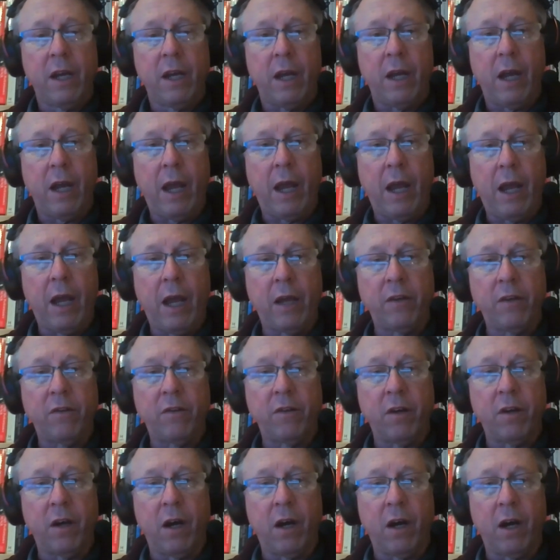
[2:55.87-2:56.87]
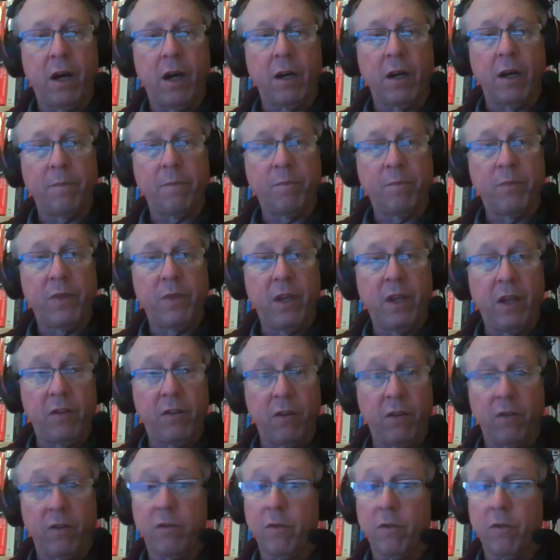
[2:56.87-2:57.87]
and uh, it's
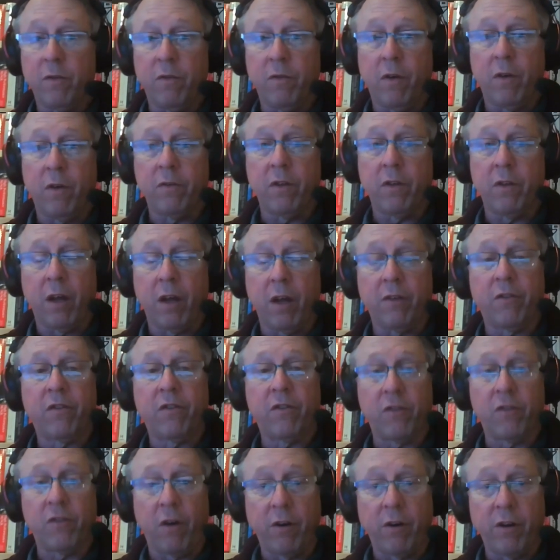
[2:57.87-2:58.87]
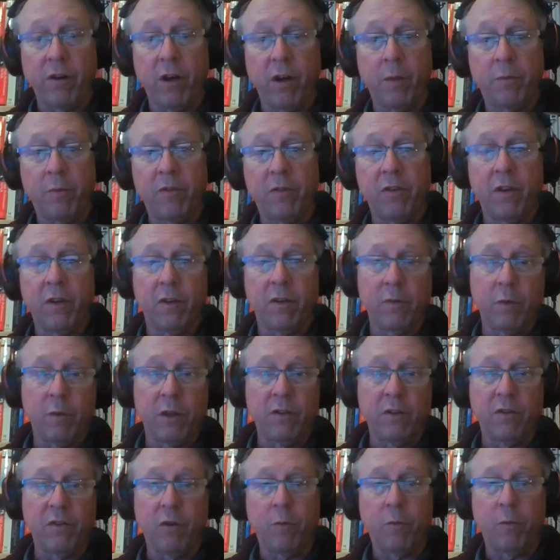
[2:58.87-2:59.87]
also involved a lot of startups as well
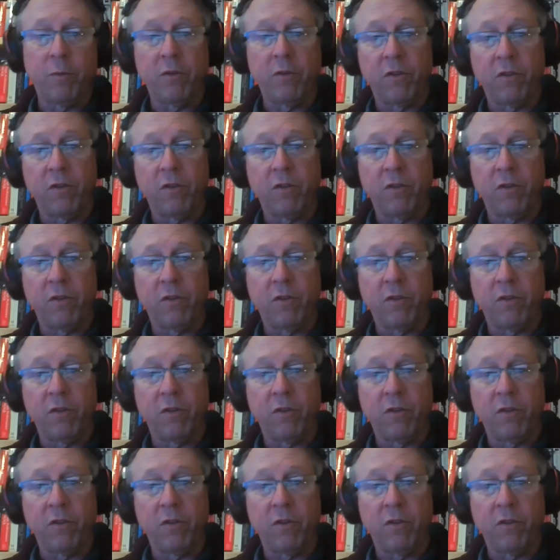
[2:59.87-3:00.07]
as open